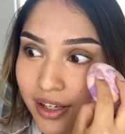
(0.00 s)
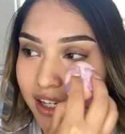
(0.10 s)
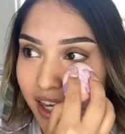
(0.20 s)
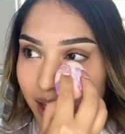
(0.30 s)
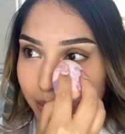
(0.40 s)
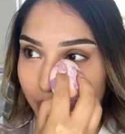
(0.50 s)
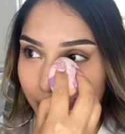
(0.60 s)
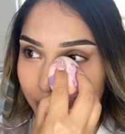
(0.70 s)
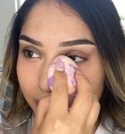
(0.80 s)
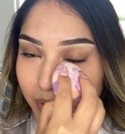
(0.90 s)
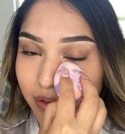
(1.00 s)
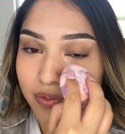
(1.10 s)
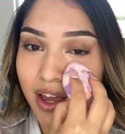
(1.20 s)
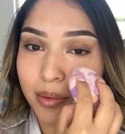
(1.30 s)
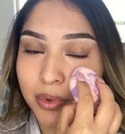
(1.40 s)
I came with my
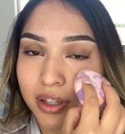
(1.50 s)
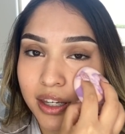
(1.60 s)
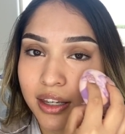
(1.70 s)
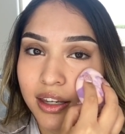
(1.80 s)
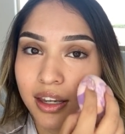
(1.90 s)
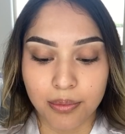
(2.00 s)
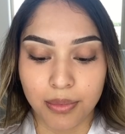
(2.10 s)
family.